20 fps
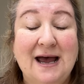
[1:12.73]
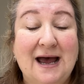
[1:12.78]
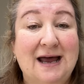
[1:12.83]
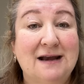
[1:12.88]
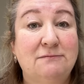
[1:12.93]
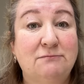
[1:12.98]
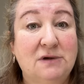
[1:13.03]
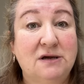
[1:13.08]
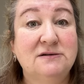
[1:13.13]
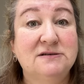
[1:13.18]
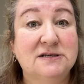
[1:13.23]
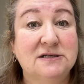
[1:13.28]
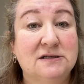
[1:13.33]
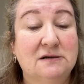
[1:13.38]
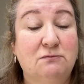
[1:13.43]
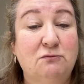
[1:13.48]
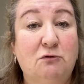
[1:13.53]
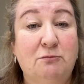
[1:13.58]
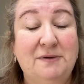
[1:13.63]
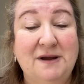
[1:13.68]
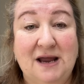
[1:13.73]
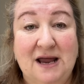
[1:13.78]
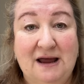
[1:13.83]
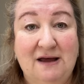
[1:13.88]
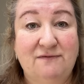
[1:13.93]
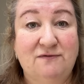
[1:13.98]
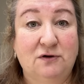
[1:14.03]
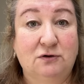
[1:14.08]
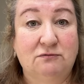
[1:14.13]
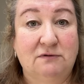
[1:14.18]
and most of them will be
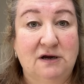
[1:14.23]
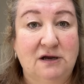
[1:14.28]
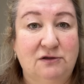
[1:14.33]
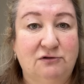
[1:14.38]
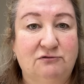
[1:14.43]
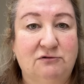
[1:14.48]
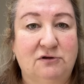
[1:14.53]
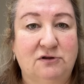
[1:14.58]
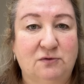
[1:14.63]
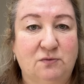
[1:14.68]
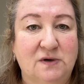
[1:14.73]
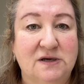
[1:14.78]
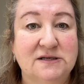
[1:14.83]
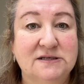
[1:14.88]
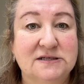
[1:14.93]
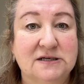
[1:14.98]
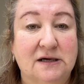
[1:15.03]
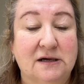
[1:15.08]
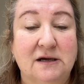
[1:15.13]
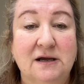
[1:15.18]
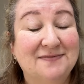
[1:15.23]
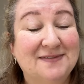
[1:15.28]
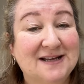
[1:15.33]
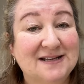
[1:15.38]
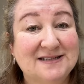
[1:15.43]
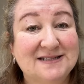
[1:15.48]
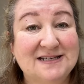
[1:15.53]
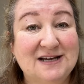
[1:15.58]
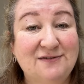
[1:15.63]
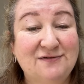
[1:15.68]
evergreen through the winter.
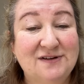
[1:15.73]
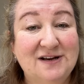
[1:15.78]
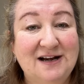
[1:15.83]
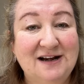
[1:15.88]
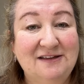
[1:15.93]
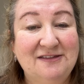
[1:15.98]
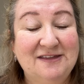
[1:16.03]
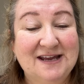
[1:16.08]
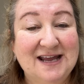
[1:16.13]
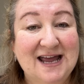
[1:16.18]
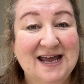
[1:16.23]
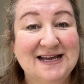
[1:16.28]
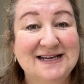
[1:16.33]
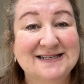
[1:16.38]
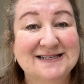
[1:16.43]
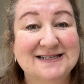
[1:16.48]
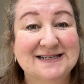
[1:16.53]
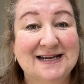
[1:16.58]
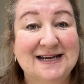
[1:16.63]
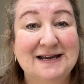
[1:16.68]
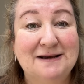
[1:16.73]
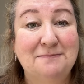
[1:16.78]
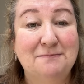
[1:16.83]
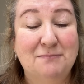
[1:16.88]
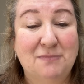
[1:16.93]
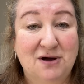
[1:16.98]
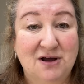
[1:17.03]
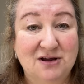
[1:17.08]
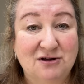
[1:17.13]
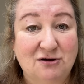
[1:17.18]
That's definitely the case in
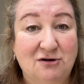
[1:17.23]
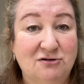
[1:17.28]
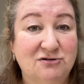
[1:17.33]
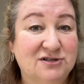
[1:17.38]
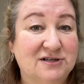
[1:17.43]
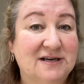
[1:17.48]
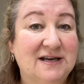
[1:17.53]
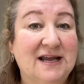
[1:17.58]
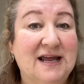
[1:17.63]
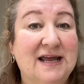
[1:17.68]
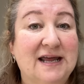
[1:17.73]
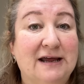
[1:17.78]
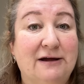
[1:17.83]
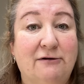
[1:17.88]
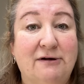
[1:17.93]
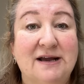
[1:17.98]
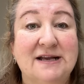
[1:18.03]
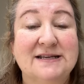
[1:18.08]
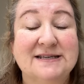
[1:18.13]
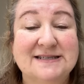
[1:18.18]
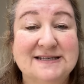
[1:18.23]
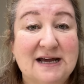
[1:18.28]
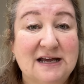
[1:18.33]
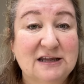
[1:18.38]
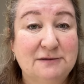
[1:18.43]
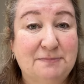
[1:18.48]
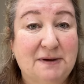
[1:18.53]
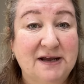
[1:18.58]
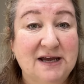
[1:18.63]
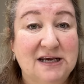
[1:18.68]
my garden here in
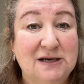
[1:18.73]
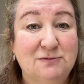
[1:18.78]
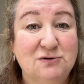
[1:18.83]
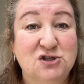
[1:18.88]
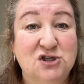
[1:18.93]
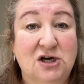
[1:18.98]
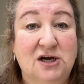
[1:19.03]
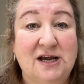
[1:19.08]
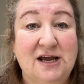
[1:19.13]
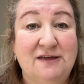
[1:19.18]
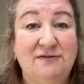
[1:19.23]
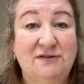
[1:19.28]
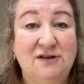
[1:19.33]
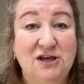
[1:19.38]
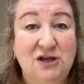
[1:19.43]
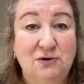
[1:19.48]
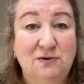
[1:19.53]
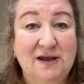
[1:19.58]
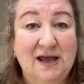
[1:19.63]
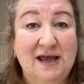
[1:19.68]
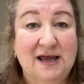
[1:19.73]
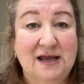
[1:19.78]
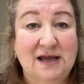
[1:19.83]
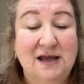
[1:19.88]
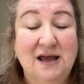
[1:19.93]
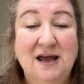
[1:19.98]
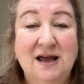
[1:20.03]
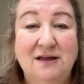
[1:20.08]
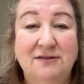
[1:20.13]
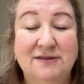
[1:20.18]
South Buckinghamshire in the UK.
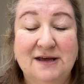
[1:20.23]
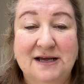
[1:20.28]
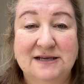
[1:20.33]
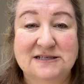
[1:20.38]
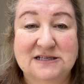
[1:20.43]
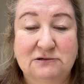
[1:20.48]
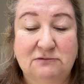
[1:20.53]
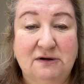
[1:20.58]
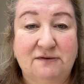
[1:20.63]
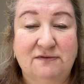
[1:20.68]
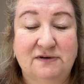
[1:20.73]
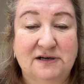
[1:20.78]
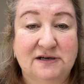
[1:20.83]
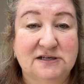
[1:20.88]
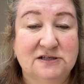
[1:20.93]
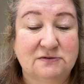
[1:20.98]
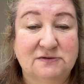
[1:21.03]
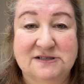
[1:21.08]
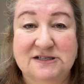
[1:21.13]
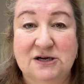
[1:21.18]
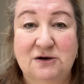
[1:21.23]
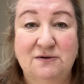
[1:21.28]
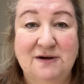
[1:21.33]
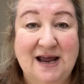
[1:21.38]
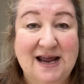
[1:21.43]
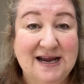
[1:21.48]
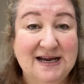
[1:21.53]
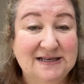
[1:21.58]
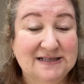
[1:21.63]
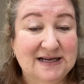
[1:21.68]
That's equivalent to a zone
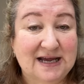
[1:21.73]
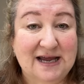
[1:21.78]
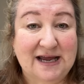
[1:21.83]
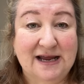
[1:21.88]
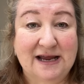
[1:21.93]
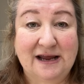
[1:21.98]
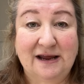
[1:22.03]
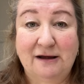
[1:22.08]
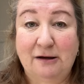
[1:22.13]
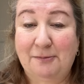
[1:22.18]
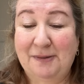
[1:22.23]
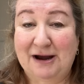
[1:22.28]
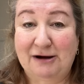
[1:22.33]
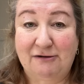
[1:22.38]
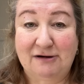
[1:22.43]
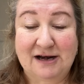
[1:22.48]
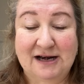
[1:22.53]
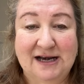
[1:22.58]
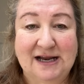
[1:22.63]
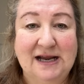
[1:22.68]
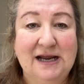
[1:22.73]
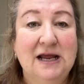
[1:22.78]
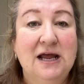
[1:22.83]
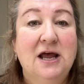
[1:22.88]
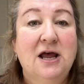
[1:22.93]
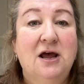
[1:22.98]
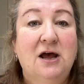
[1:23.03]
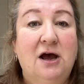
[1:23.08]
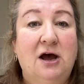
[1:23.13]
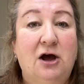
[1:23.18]
8A, apparently.
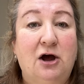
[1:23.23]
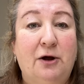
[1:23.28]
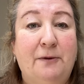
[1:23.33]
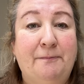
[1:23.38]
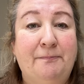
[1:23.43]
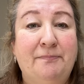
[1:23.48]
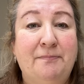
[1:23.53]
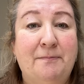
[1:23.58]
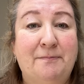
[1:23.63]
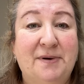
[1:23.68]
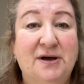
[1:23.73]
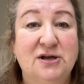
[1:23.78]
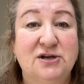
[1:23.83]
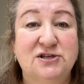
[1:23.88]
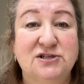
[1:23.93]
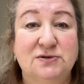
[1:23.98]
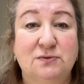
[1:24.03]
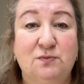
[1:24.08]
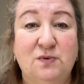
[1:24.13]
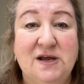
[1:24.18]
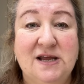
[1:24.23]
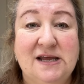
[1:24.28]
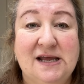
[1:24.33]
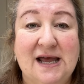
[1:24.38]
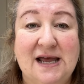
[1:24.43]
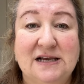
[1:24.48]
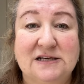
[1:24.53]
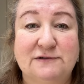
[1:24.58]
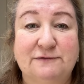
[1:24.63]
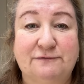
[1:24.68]
But we
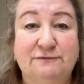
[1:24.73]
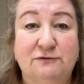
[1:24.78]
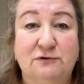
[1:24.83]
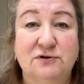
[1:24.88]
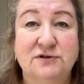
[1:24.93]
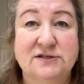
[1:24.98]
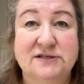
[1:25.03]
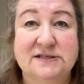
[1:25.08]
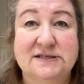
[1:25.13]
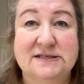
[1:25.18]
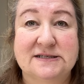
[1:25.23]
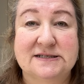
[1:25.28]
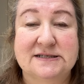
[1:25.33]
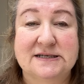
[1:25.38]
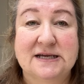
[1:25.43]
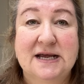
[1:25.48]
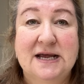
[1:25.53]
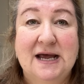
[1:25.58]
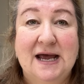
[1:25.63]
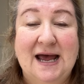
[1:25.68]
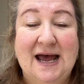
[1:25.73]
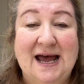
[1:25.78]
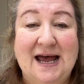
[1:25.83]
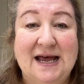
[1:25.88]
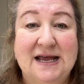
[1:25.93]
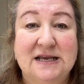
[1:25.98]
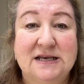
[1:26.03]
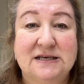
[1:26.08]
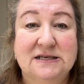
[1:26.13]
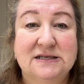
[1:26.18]
get frosts
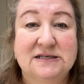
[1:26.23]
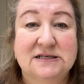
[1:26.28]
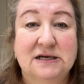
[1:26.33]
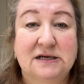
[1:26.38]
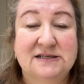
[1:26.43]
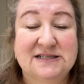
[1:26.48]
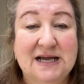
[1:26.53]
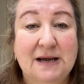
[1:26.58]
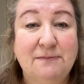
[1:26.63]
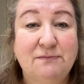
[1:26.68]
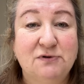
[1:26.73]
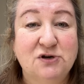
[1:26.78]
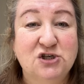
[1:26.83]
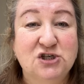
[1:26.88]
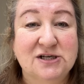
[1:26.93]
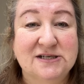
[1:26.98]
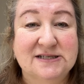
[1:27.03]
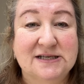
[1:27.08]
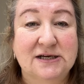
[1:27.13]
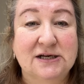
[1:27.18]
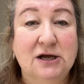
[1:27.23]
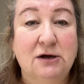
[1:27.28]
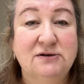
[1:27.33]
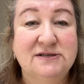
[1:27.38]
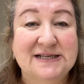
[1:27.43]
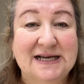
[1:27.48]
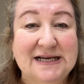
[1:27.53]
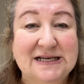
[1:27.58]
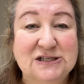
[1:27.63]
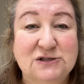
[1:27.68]
and temperatures that go
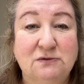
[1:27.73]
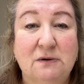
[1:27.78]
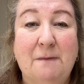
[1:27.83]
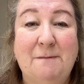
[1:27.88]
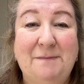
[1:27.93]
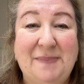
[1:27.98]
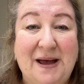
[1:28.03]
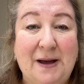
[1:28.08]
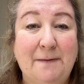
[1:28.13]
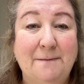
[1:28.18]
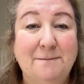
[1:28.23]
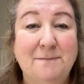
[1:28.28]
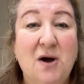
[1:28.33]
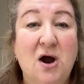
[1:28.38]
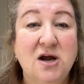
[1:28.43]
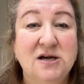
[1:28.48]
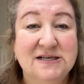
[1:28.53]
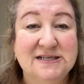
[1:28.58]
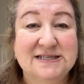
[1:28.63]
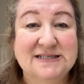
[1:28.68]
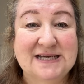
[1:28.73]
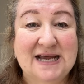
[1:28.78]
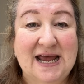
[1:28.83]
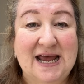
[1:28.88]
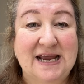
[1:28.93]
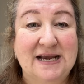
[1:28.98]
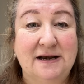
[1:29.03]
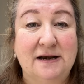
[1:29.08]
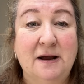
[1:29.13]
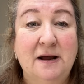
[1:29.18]
down to about minus
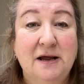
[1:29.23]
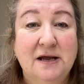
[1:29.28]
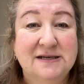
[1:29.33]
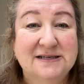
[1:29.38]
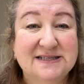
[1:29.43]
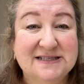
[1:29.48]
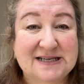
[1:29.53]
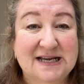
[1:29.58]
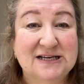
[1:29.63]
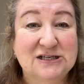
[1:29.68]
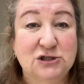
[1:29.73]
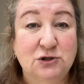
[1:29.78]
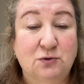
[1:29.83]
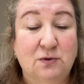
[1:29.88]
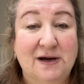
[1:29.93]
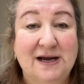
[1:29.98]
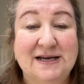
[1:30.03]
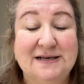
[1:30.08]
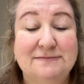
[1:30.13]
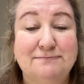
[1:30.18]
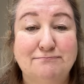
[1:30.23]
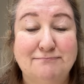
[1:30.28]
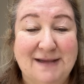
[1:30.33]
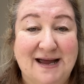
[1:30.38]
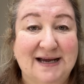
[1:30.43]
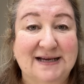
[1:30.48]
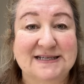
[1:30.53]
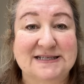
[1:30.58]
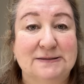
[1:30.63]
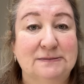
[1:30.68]
10 centigrade
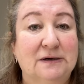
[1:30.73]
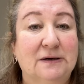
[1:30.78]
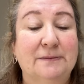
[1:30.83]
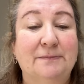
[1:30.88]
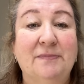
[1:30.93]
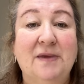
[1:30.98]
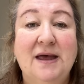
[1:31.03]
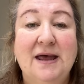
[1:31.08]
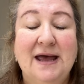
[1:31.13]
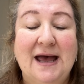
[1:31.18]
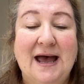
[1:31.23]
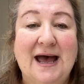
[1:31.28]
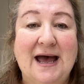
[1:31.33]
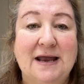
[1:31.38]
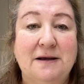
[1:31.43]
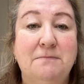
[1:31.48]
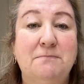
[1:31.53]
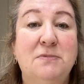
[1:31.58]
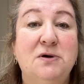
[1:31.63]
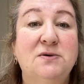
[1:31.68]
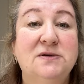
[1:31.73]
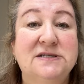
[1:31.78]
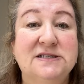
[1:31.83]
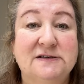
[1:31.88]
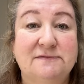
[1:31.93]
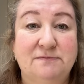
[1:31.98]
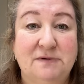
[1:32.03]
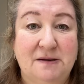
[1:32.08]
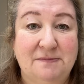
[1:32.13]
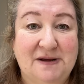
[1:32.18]
maximum, and most
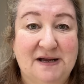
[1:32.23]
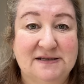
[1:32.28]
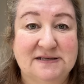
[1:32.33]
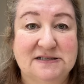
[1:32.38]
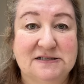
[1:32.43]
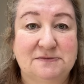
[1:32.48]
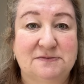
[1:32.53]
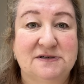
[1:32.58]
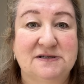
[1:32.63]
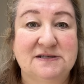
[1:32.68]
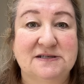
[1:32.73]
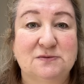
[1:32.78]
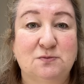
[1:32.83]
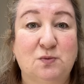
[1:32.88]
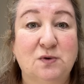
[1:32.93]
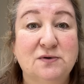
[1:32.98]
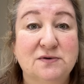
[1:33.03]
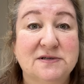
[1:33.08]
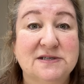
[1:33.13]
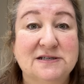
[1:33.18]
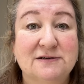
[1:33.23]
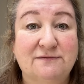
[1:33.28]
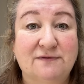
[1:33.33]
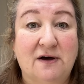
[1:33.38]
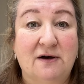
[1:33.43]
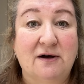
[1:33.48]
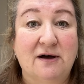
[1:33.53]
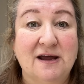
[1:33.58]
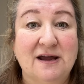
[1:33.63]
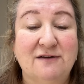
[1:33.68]
of my Penstemons will
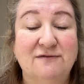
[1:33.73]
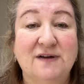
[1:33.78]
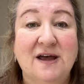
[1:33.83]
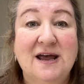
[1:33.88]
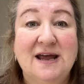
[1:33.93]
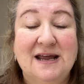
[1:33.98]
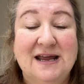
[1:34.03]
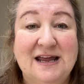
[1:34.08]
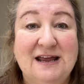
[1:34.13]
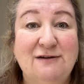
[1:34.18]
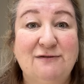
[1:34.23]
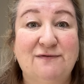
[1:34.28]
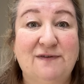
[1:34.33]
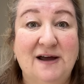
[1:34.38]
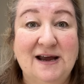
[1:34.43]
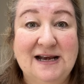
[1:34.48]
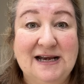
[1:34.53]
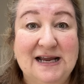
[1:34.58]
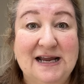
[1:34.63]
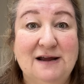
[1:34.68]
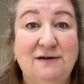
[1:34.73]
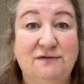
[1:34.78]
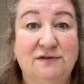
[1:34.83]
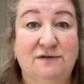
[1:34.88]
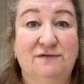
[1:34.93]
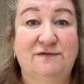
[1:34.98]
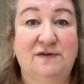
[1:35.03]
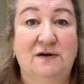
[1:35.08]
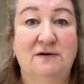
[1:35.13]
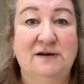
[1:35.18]
survive if I leave the
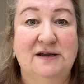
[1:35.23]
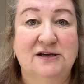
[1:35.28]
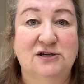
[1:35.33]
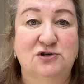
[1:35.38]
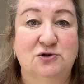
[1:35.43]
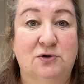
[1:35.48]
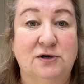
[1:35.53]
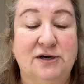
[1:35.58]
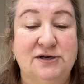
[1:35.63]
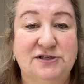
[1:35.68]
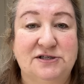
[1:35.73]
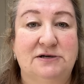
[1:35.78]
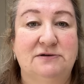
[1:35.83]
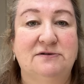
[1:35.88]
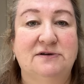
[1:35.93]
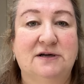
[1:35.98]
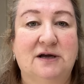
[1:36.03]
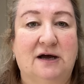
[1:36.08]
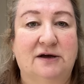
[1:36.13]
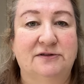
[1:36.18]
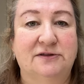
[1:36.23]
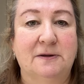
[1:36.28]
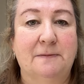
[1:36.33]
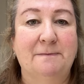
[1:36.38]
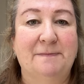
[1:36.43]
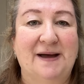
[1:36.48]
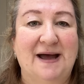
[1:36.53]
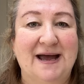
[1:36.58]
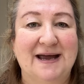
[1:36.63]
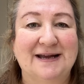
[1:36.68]
foliage on and don't cut them
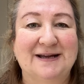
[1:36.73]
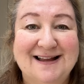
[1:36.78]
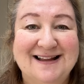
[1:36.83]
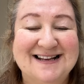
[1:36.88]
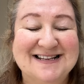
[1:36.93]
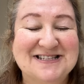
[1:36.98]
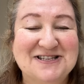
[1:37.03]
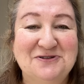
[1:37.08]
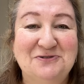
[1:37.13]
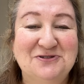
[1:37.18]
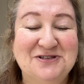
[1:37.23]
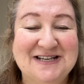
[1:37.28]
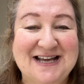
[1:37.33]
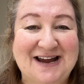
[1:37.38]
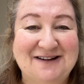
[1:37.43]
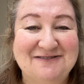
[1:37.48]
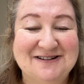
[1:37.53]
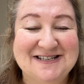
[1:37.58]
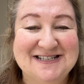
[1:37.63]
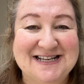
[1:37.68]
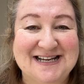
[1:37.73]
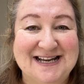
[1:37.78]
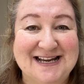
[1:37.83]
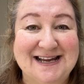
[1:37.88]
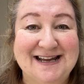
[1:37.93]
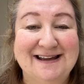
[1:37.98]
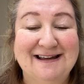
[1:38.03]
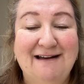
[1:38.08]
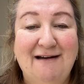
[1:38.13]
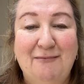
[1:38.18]
back. That's not a
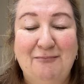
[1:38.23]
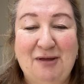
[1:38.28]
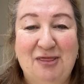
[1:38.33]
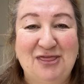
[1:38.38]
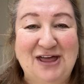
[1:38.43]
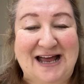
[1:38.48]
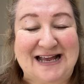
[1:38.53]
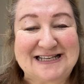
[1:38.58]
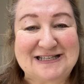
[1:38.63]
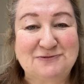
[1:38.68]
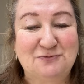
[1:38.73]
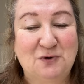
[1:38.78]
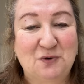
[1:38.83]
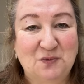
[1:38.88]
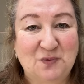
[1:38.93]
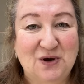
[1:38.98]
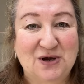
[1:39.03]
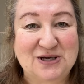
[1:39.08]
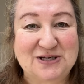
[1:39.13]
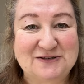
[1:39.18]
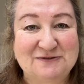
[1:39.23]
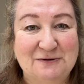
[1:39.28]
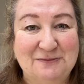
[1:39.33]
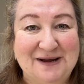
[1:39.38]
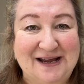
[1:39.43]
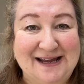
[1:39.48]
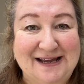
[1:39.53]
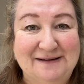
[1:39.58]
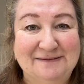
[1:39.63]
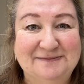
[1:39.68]
guarantee, but that's what works for
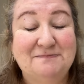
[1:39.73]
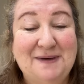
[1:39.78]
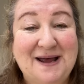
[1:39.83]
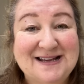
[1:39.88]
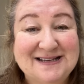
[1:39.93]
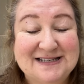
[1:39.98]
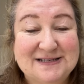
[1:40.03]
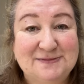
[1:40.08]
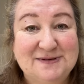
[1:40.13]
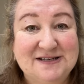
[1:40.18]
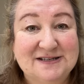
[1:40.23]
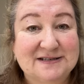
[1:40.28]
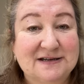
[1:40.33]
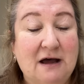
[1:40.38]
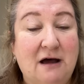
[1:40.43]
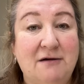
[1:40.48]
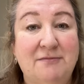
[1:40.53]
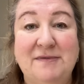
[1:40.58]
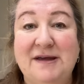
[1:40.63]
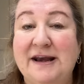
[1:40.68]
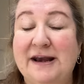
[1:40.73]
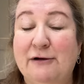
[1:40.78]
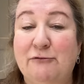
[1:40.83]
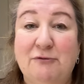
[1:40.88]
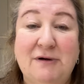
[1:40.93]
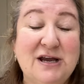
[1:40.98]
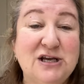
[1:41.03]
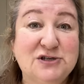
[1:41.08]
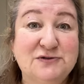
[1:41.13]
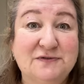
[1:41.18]
me. Penstemons come in a
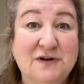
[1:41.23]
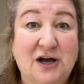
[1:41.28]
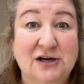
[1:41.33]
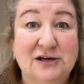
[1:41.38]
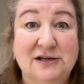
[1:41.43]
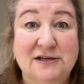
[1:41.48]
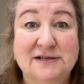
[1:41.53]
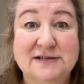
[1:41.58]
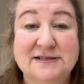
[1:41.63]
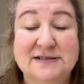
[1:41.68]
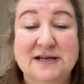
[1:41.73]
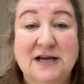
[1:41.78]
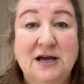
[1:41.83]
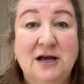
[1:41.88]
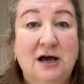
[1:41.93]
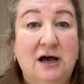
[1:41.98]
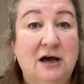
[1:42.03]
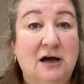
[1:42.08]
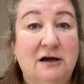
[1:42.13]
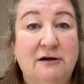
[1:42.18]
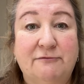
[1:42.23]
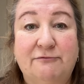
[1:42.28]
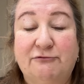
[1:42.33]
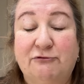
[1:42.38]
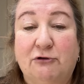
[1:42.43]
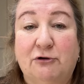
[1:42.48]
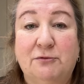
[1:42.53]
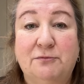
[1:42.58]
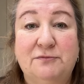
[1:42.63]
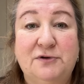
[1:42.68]
range of colors,
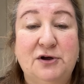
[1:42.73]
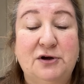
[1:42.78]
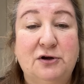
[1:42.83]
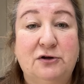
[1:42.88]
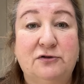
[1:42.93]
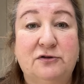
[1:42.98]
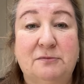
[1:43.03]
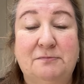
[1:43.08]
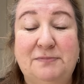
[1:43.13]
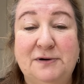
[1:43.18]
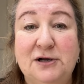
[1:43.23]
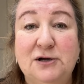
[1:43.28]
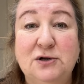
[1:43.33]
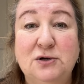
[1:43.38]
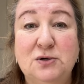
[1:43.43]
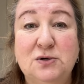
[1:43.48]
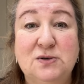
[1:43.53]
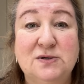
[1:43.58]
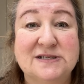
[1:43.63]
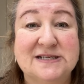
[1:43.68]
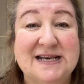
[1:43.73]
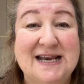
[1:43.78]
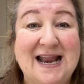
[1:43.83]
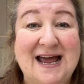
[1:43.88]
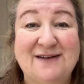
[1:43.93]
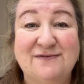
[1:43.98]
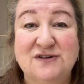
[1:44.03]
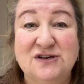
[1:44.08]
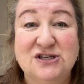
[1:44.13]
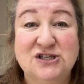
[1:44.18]
from, you know, the blues,
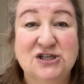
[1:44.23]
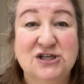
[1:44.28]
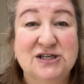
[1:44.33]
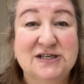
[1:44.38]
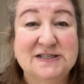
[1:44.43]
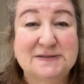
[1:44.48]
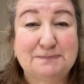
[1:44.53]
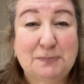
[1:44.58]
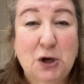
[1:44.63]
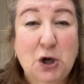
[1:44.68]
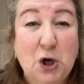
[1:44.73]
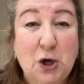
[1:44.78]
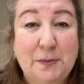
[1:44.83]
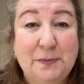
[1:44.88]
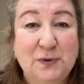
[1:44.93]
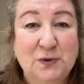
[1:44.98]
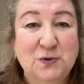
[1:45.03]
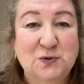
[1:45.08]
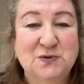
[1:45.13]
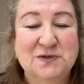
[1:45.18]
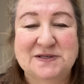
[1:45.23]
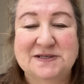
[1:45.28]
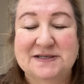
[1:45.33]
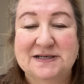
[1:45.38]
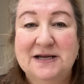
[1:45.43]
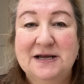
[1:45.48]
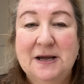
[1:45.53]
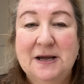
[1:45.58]
lavenders, purples,